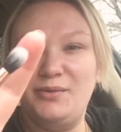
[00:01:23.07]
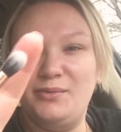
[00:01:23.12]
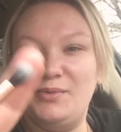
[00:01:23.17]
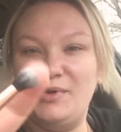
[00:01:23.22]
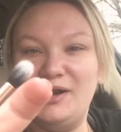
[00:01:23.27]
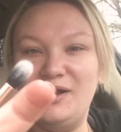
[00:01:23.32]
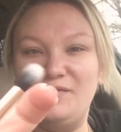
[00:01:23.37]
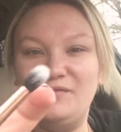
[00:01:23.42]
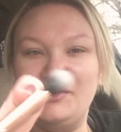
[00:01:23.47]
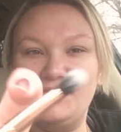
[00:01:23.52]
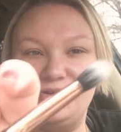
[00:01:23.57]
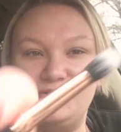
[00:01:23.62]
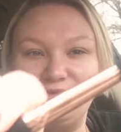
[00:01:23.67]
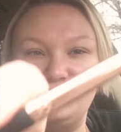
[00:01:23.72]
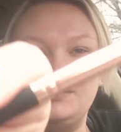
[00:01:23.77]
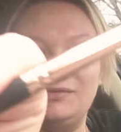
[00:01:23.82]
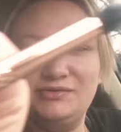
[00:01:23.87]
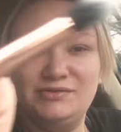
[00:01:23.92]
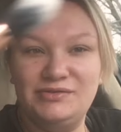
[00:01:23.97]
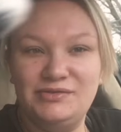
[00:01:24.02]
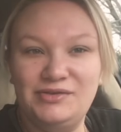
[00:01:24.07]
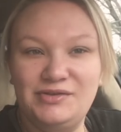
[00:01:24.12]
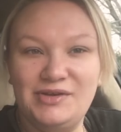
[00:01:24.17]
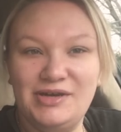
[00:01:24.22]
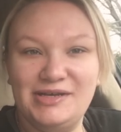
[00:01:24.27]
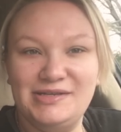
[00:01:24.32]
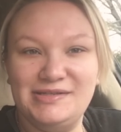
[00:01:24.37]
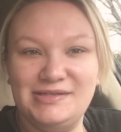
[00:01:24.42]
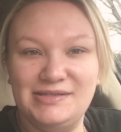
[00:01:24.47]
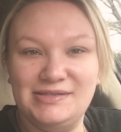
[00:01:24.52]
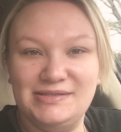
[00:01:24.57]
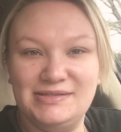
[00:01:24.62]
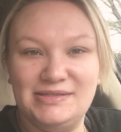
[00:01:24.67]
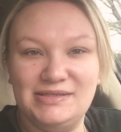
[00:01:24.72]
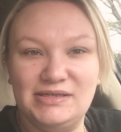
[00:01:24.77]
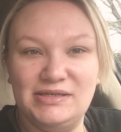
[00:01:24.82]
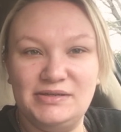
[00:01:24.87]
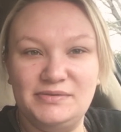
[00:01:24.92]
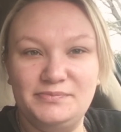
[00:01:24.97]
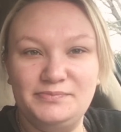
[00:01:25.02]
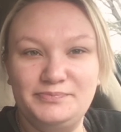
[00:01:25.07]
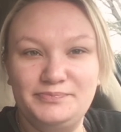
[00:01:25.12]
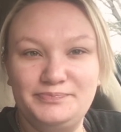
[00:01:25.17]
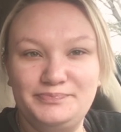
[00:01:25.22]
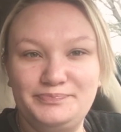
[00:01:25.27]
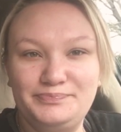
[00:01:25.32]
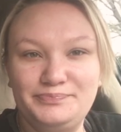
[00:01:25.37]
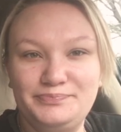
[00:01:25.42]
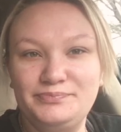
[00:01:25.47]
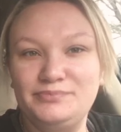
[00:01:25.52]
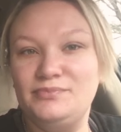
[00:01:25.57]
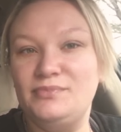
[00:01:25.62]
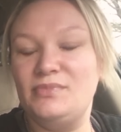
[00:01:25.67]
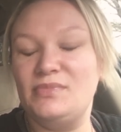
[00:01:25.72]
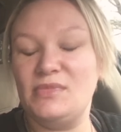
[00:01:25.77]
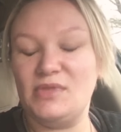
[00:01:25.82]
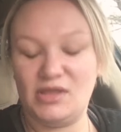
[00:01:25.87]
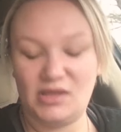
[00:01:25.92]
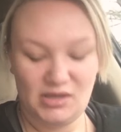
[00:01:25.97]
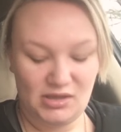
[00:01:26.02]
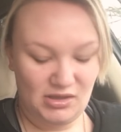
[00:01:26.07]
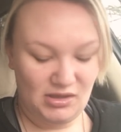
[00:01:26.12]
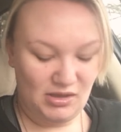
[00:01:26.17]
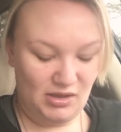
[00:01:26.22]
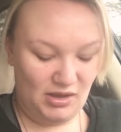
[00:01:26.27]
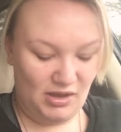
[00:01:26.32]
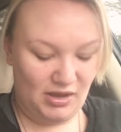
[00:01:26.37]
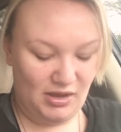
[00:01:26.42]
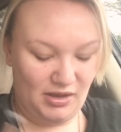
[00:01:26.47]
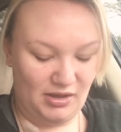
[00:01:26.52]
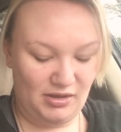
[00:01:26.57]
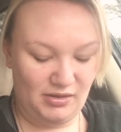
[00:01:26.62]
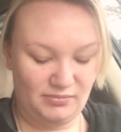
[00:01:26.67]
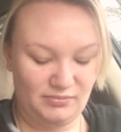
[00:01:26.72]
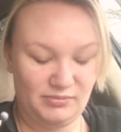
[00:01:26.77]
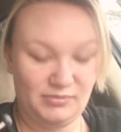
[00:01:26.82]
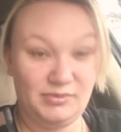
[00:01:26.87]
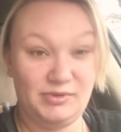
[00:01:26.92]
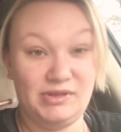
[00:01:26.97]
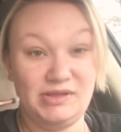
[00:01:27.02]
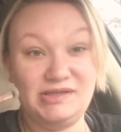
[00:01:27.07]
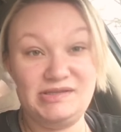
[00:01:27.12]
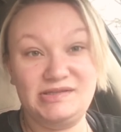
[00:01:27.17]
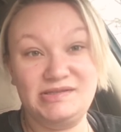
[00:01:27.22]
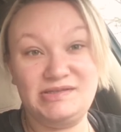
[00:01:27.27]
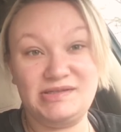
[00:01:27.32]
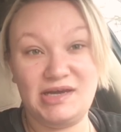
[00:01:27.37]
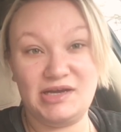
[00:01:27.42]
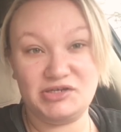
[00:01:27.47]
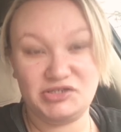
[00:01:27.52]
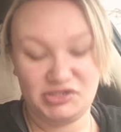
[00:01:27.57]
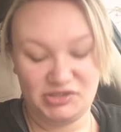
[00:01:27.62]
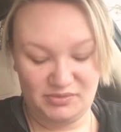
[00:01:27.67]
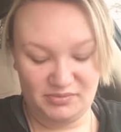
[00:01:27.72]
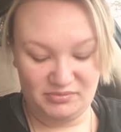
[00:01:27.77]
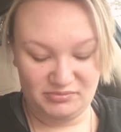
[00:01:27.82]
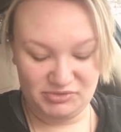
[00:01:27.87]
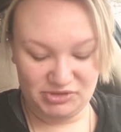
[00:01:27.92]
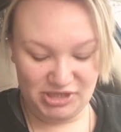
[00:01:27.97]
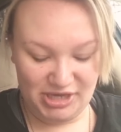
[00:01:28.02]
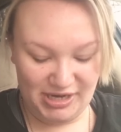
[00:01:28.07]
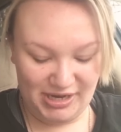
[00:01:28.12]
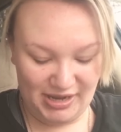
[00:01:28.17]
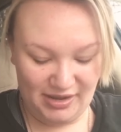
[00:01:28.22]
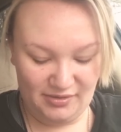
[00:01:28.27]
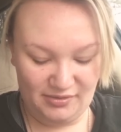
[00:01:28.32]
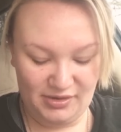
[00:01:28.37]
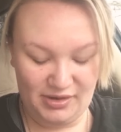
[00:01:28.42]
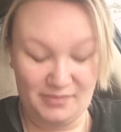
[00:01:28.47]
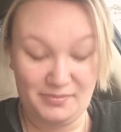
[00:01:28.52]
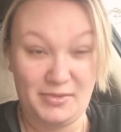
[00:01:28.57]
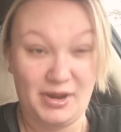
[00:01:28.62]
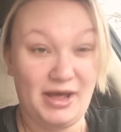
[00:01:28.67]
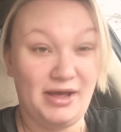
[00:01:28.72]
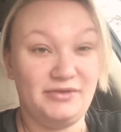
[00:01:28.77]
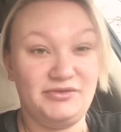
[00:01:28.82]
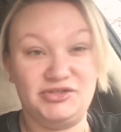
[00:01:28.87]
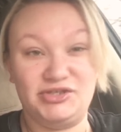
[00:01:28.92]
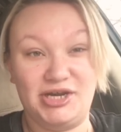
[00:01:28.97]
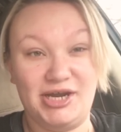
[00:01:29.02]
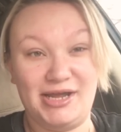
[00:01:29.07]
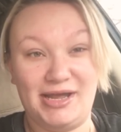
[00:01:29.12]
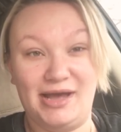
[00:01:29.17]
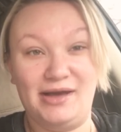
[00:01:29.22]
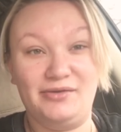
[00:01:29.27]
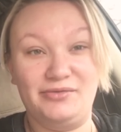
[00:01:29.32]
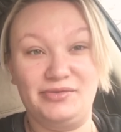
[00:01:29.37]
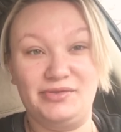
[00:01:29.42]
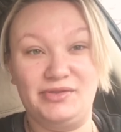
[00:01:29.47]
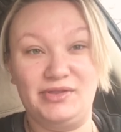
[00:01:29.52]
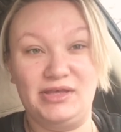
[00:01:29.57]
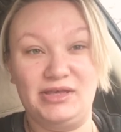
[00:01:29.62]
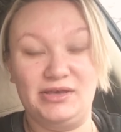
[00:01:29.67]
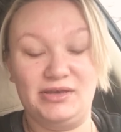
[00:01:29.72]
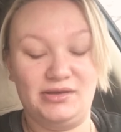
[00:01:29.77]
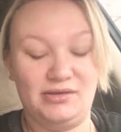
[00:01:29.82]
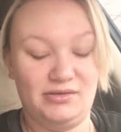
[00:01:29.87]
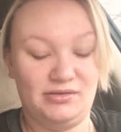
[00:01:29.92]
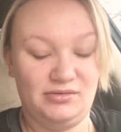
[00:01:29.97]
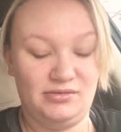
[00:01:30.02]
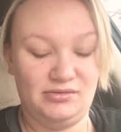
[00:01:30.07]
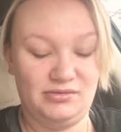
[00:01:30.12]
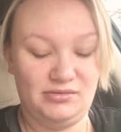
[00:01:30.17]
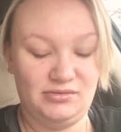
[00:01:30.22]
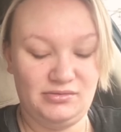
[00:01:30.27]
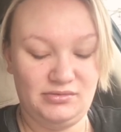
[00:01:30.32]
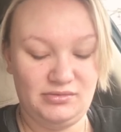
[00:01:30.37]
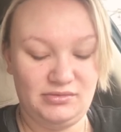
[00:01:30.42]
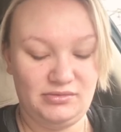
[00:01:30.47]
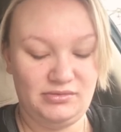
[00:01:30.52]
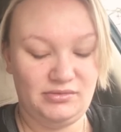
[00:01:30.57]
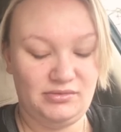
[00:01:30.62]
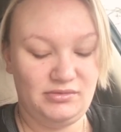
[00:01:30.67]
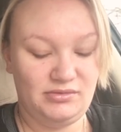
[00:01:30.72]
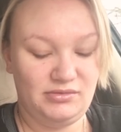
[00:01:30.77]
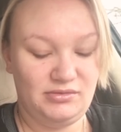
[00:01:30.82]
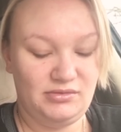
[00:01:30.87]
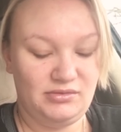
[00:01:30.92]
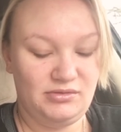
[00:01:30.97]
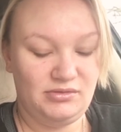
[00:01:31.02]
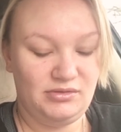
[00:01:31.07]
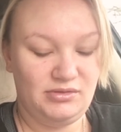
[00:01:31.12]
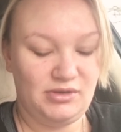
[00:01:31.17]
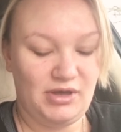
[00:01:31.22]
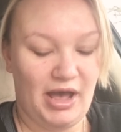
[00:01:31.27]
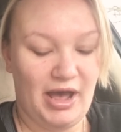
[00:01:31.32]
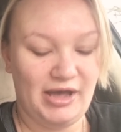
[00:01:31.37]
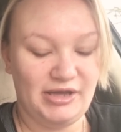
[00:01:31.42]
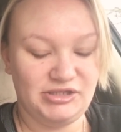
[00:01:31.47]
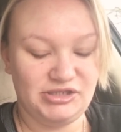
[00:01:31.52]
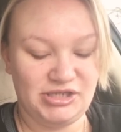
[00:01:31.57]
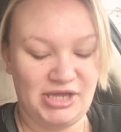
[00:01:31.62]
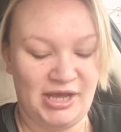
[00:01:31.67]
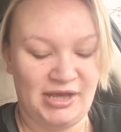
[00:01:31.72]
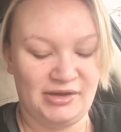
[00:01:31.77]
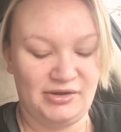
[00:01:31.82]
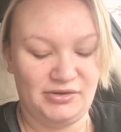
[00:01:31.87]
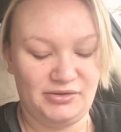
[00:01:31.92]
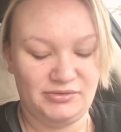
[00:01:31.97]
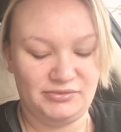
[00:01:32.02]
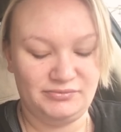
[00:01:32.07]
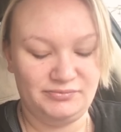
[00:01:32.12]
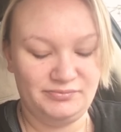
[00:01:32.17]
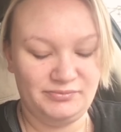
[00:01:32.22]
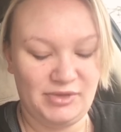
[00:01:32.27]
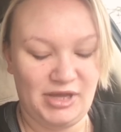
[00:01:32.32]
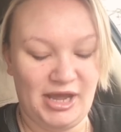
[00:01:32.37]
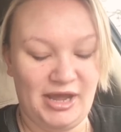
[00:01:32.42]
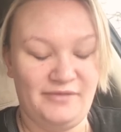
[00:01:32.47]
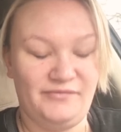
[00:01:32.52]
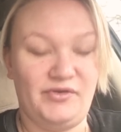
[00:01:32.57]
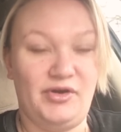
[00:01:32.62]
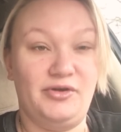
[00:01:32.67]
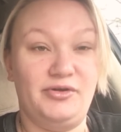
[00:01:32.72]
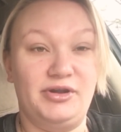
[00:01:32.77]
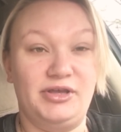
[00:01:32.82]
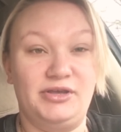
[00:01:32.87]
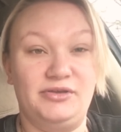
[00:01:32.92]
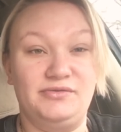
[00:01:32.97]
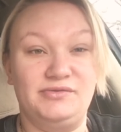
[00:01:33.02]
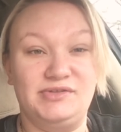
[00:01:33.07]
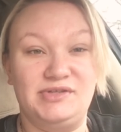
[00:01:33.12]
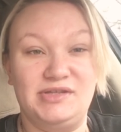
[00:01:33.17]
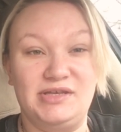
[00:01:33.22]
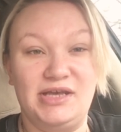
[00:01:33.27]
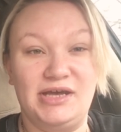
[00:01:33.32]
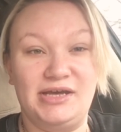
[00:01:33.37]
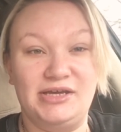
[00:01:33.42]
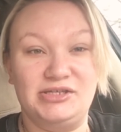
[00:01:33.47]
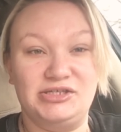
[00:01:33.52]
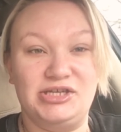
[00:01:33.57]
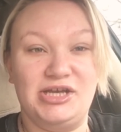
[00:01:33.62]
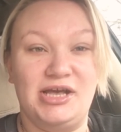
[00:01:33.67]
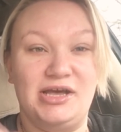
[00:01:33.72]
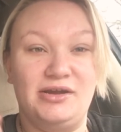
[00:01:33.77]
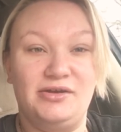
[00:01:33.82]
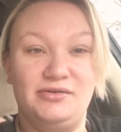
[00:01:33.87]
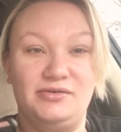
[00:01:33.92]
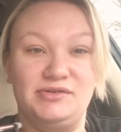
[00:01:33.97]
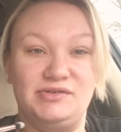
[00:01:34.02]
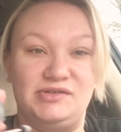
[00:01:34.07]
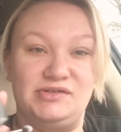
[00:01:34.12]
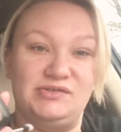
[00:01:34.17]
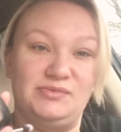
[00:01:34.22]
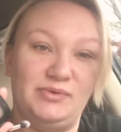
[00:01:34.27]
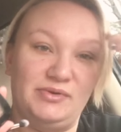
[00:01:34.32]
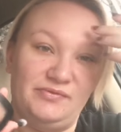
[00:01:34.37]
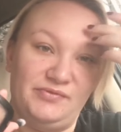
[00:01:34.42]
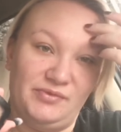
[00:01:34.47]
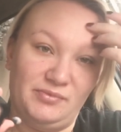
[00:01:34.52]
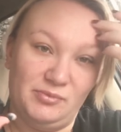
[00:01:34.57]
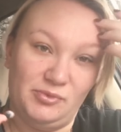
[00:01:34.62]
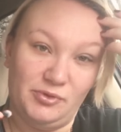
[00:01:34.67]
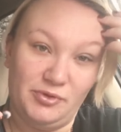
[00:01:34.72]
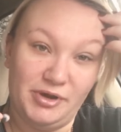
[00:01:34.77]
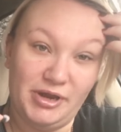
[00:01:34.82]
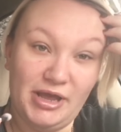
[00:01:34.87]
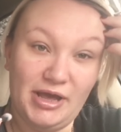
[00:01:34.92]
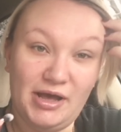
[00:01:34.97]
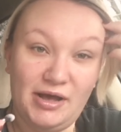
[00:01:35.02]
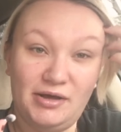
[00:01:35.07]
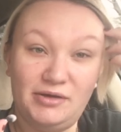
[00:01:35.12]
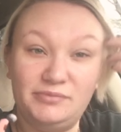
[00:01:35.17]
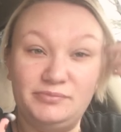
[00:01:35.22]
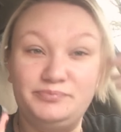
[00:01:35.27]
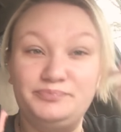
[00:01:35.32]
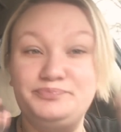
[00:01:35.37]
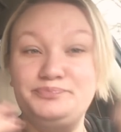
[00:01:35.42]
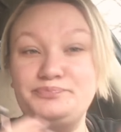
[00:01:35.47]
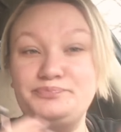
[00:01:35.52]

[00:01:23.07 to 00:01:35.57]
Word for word: whatever. You guys can see it. Um, this is actually what I'm trying out. I'm not trying out the eyeshadow. I've already used the eyeshadow. It's this one from L'Oreal.